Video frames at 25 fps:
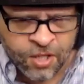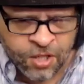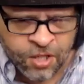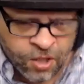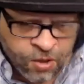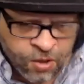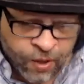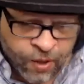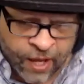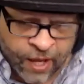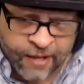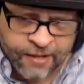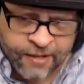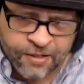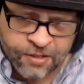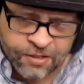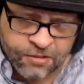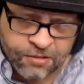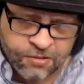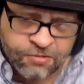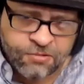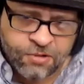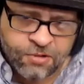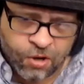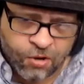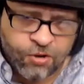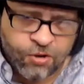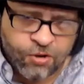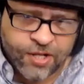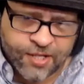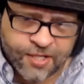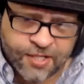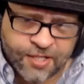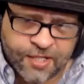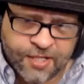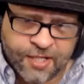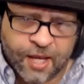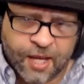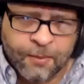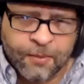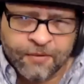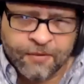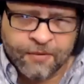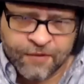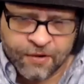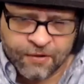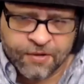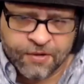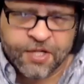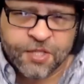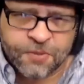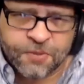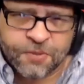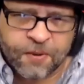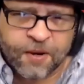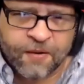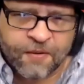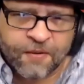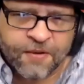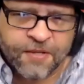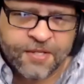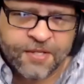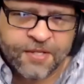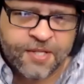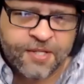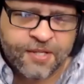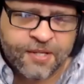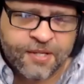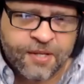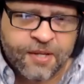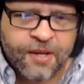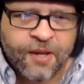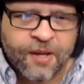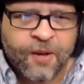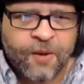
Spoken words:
you had told us some of your experiences.